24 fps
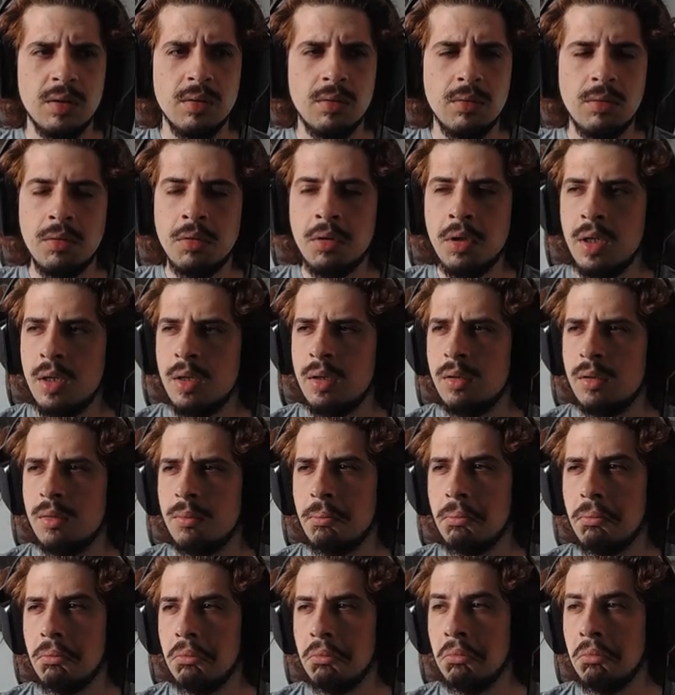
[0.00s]
Or...
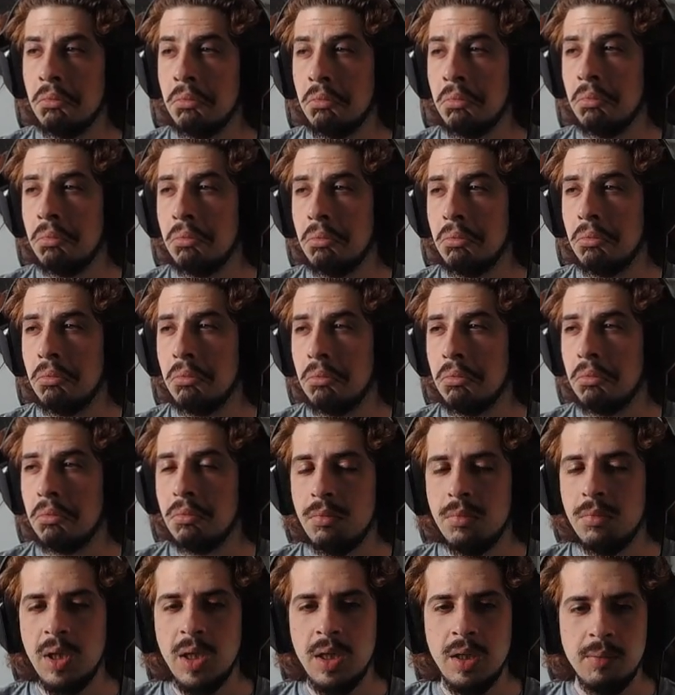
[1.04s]

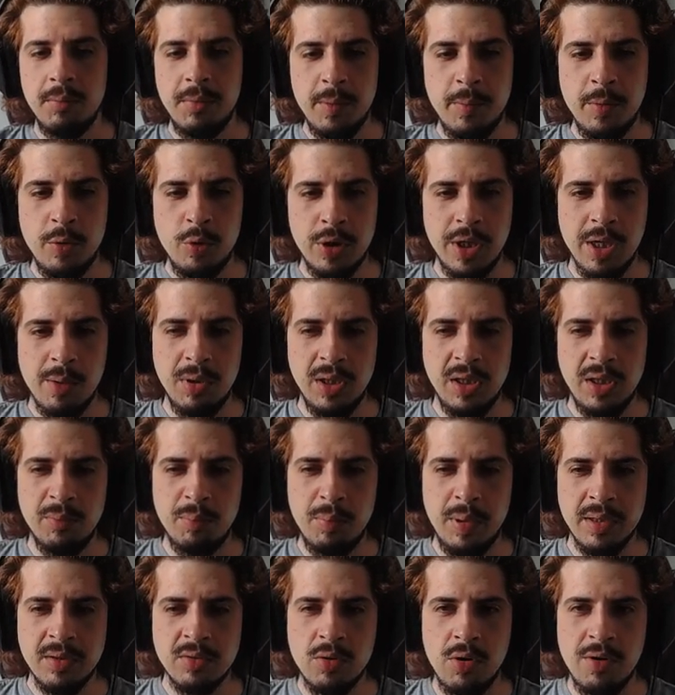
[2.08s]
Mm, maybe we can be the
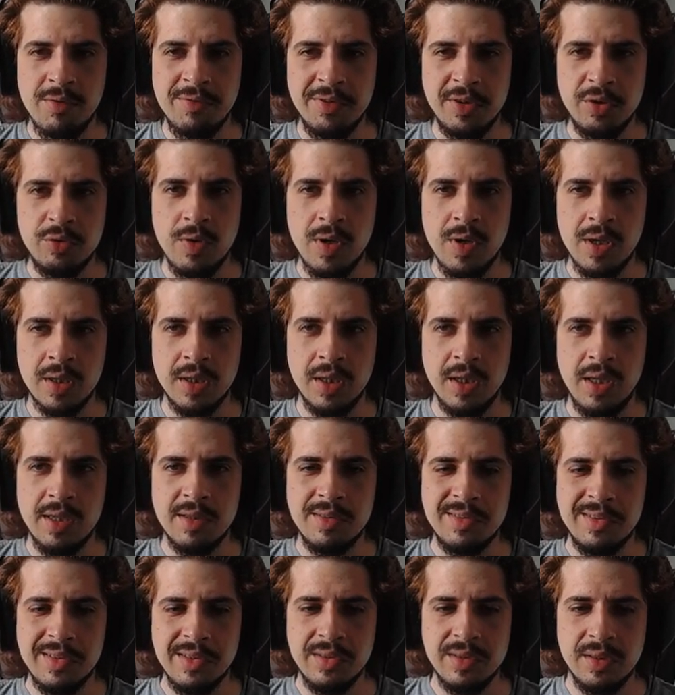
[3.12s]
best coffee truck in
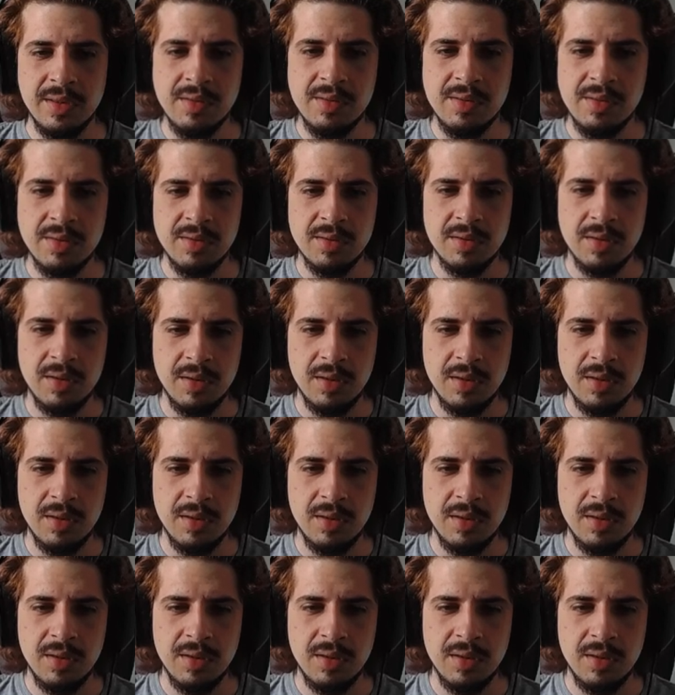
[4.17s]
existence.